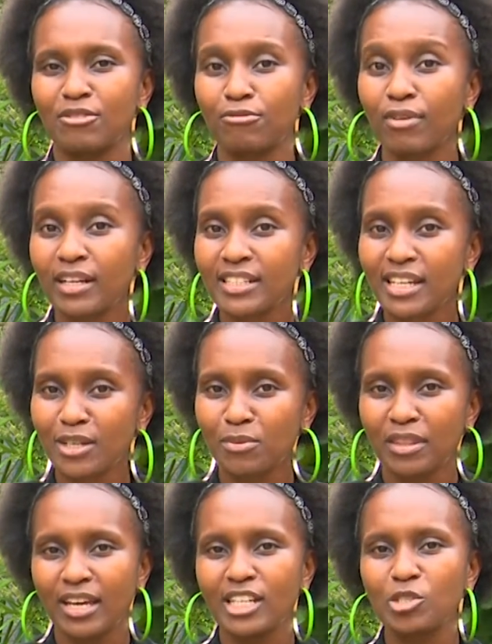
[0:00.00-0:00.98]
infected
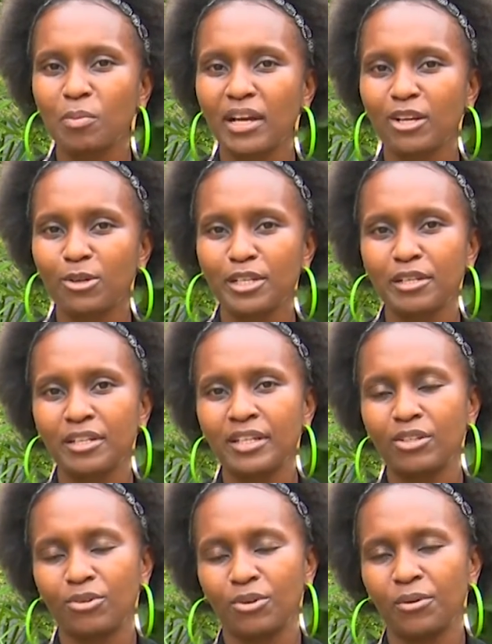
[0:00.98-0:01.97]
with H. pylori,
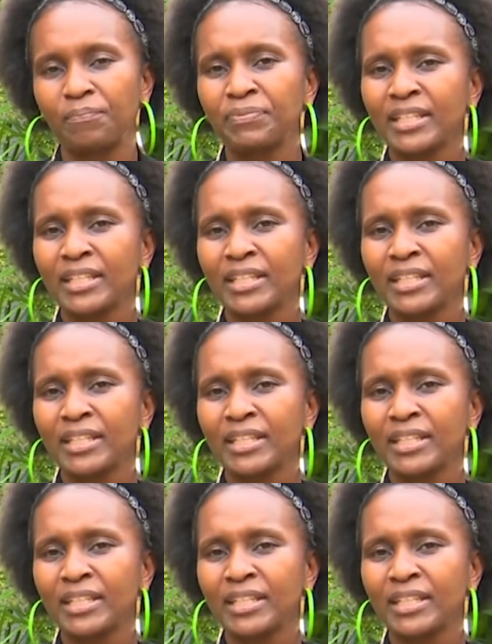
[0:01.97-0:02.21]
you know?